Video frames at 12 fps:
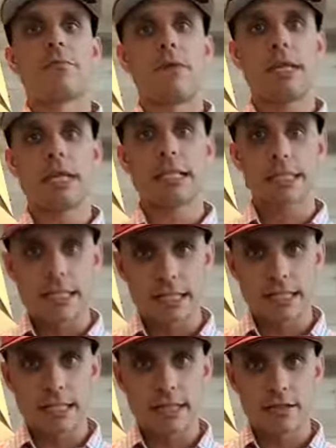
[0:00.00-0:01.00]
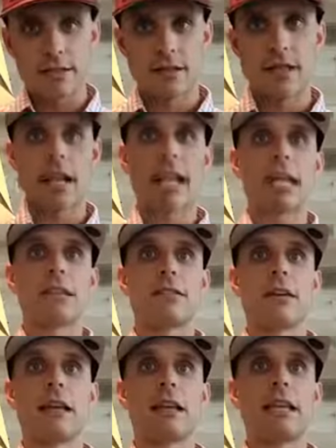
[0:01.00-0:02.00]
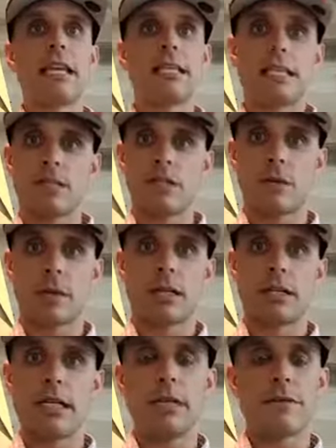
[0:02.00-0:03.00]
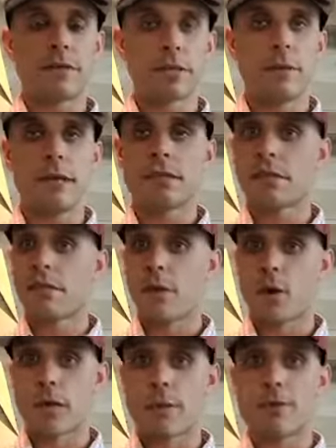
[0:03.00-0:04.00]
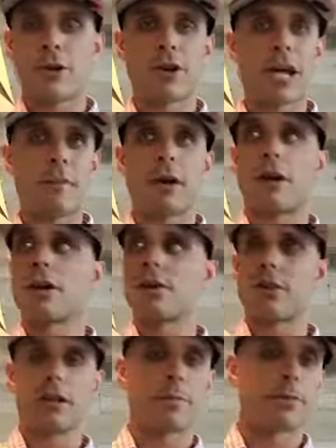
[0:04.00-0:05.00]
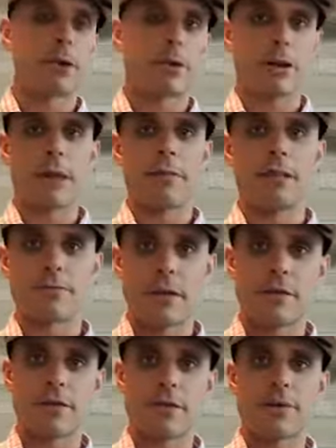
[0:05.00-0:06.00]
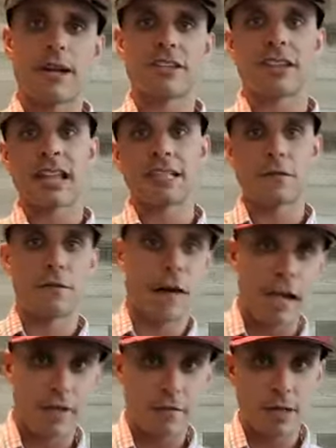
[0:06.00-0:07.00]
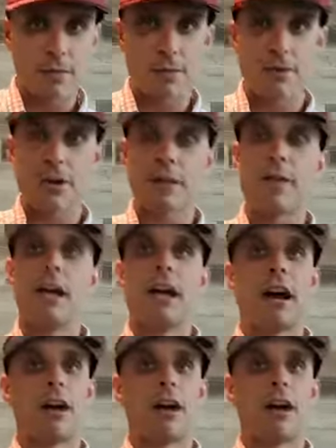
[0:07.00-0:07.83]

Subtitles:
Be consistent and ease into it. Need for Speed is a 4-week program. Our earlier program is Midfoot Project. That's a 5-week program.